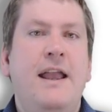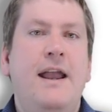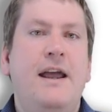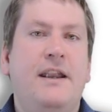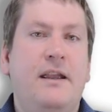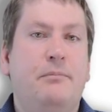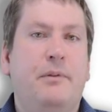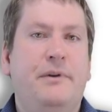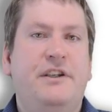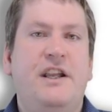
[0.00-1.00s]
And
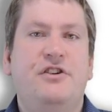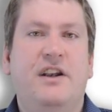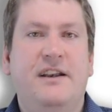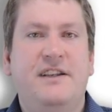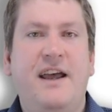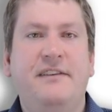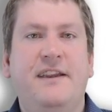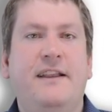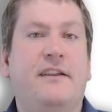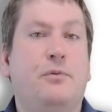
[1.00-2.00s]
implementation and
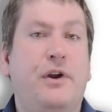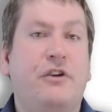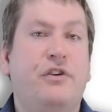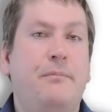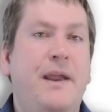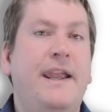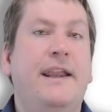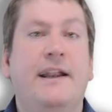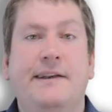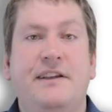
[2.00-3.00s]
testing, that's where you actually make
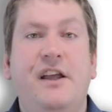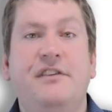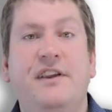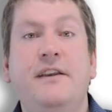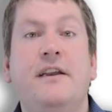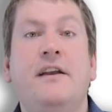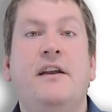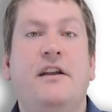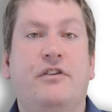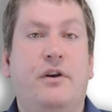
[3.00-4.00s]
it and test it.
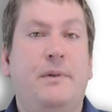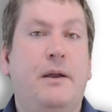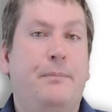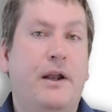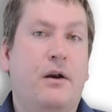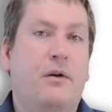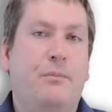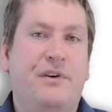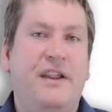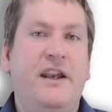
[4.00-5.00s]
It's going to be a bigger
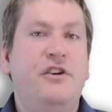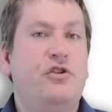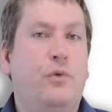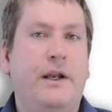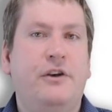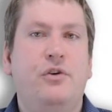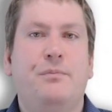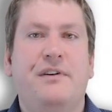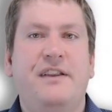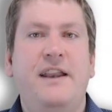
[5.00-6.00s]
percentage,
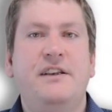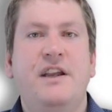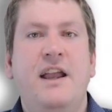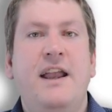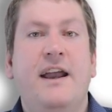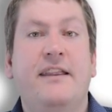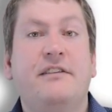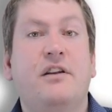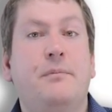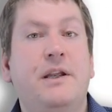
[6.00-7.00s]
22%, and that's
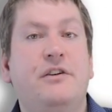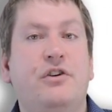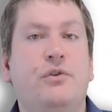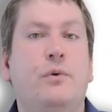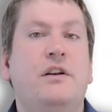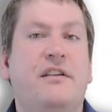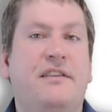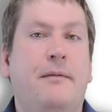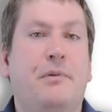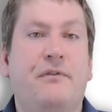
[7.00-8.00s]
going to be due
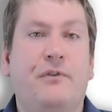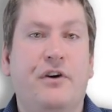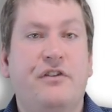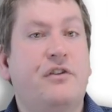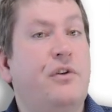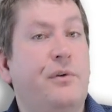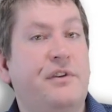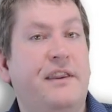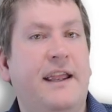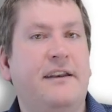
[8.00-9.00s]
December 1st, close
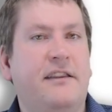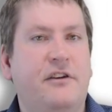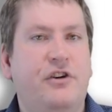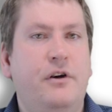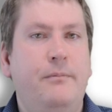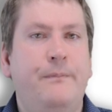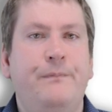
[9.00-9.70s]
to the end of the term.